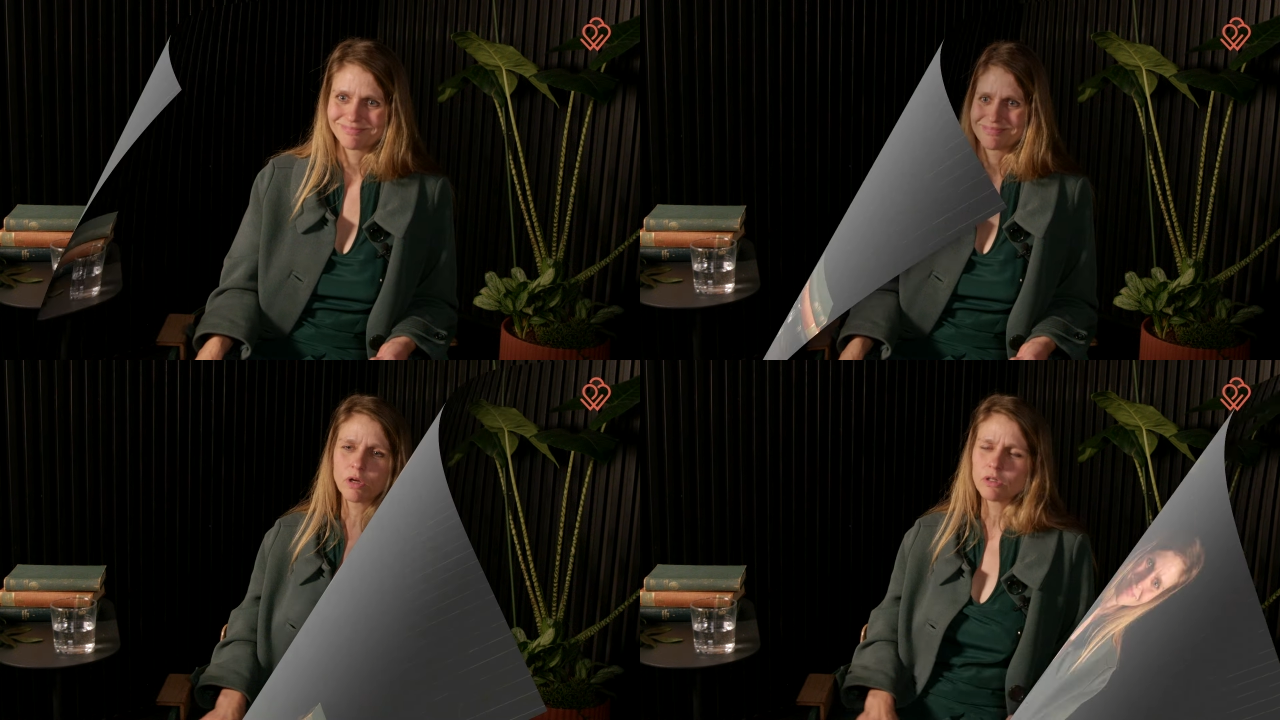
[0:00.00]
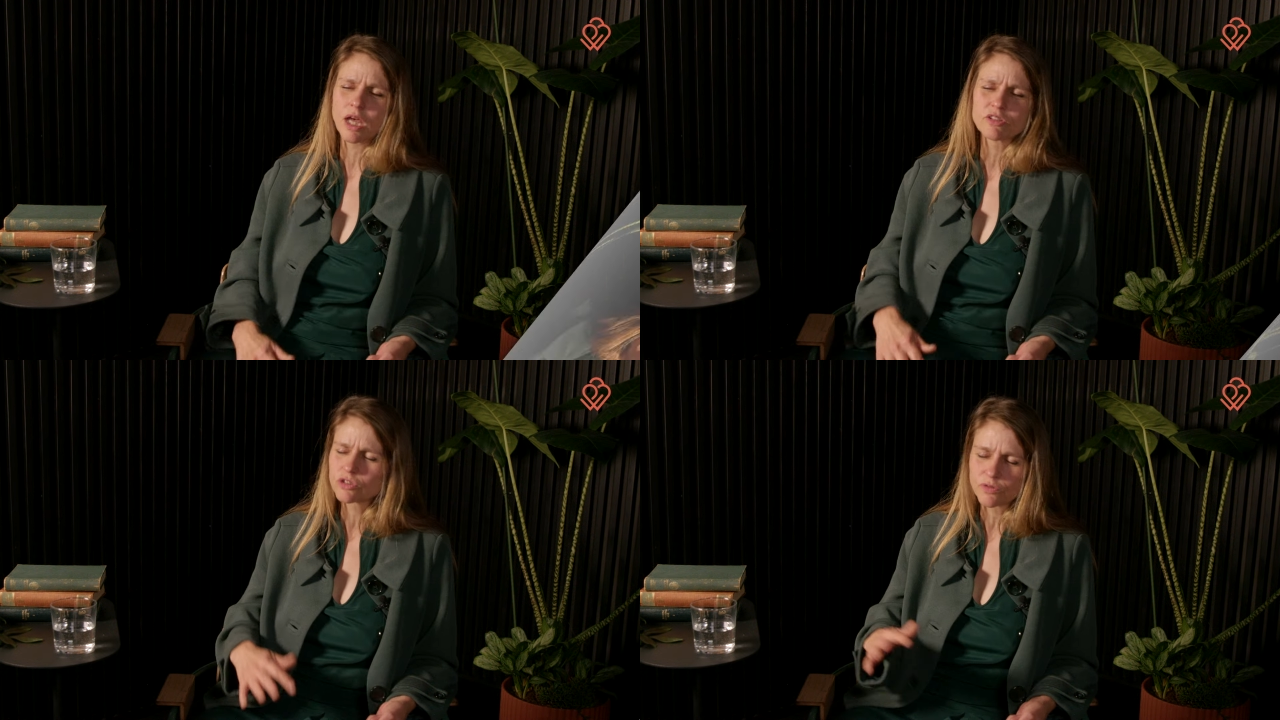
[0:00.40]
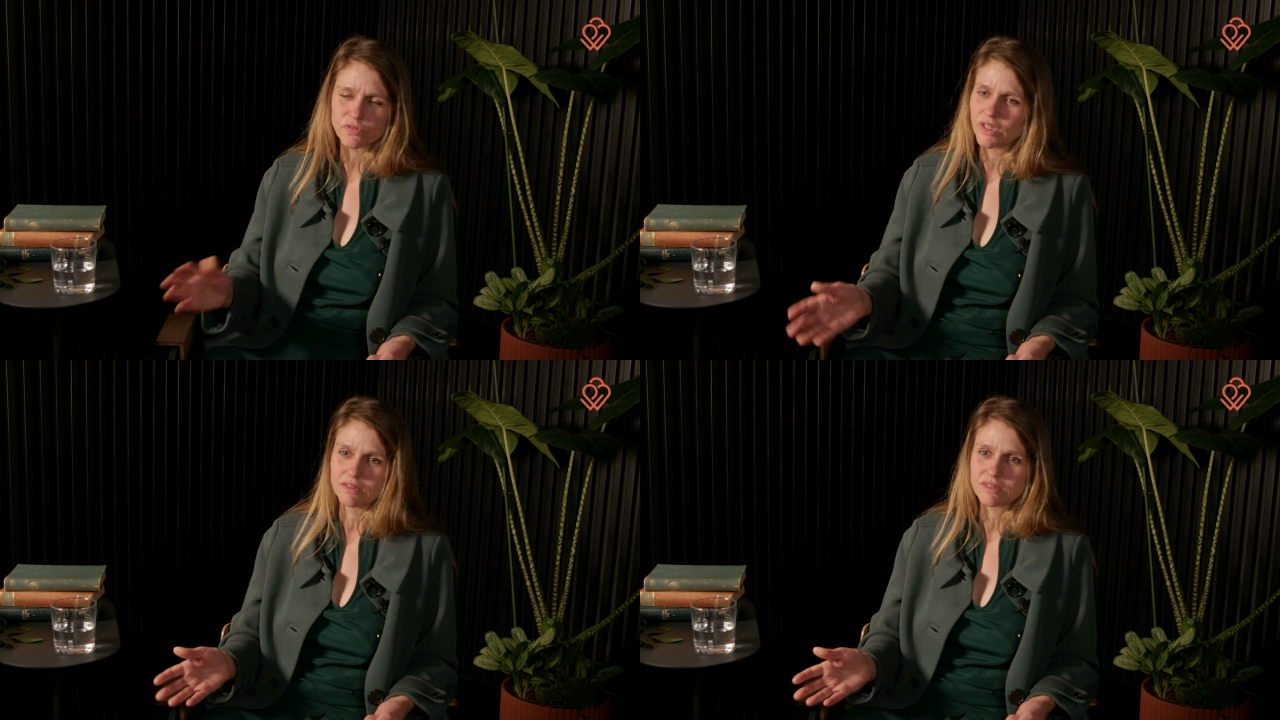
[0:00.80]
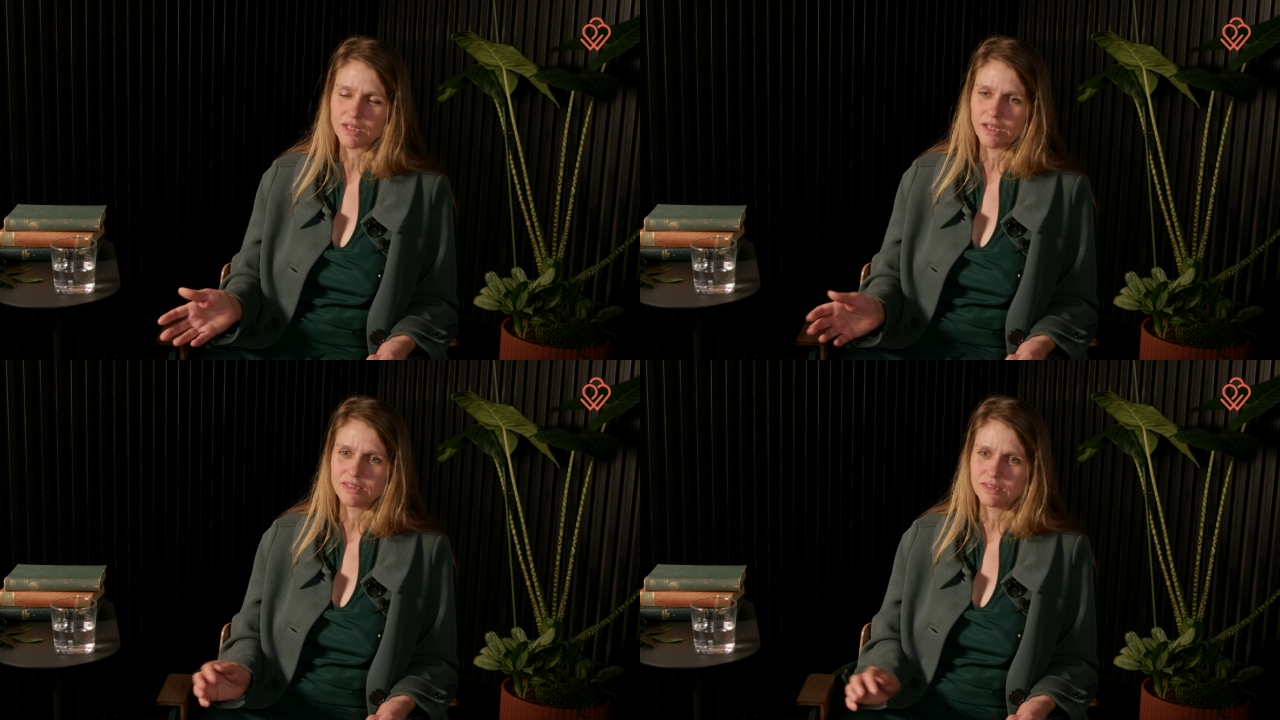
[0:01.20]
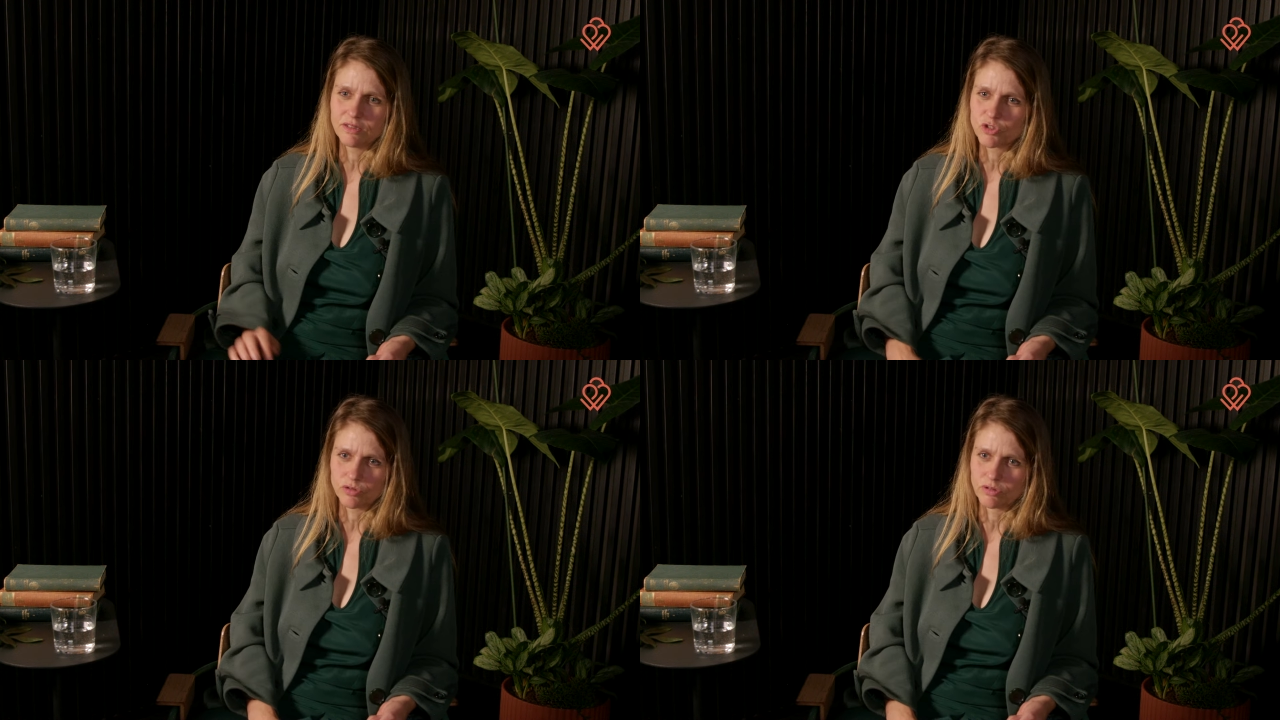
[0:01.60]
Lots of things that I
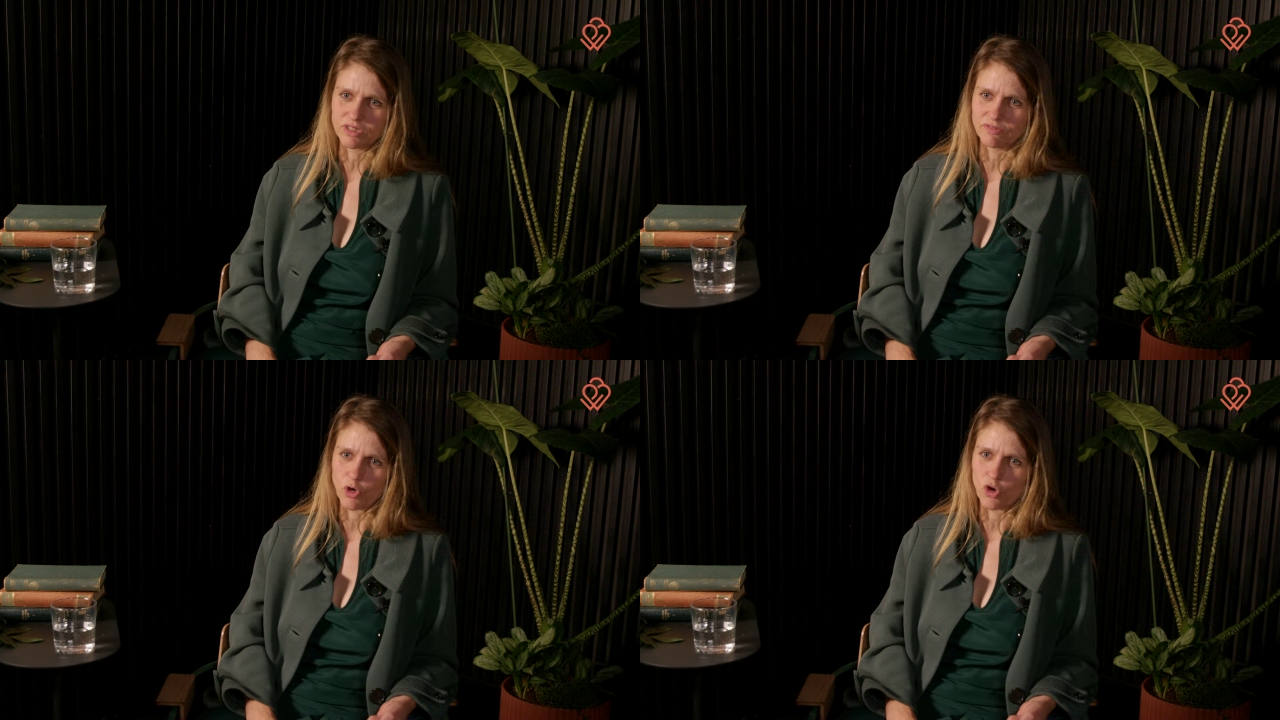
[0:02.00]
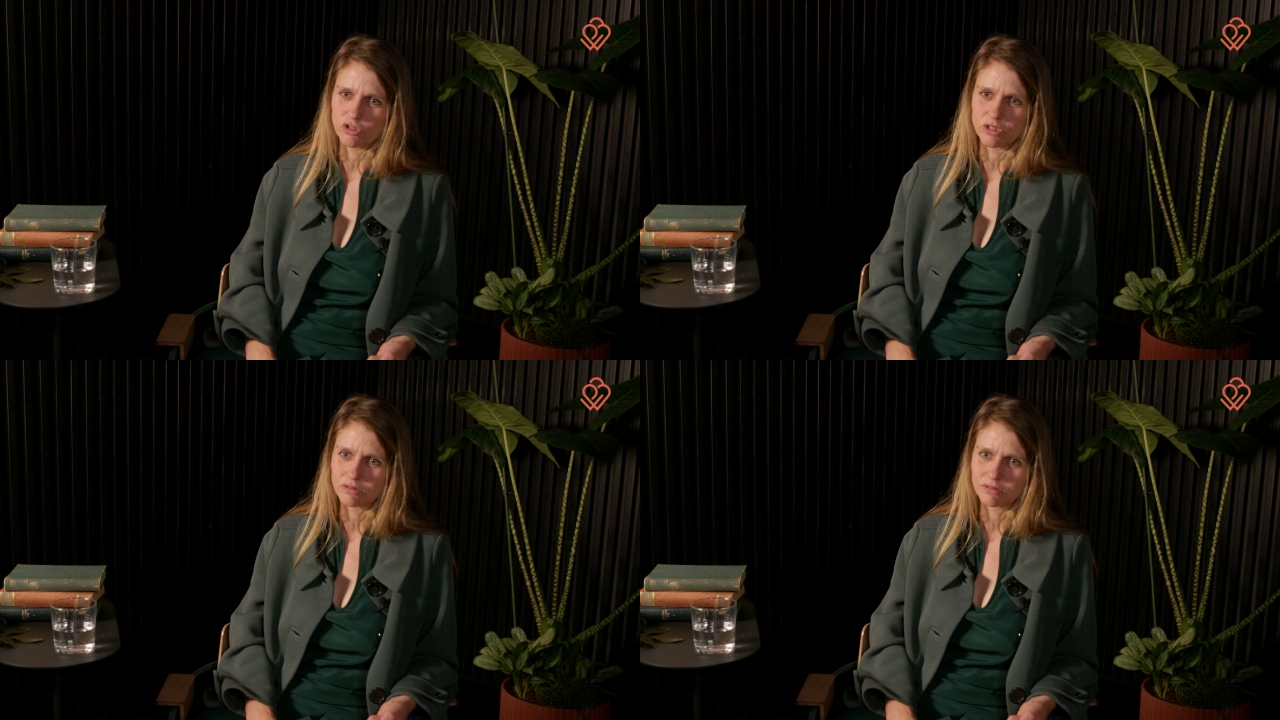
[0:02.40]
shouldn't have heard.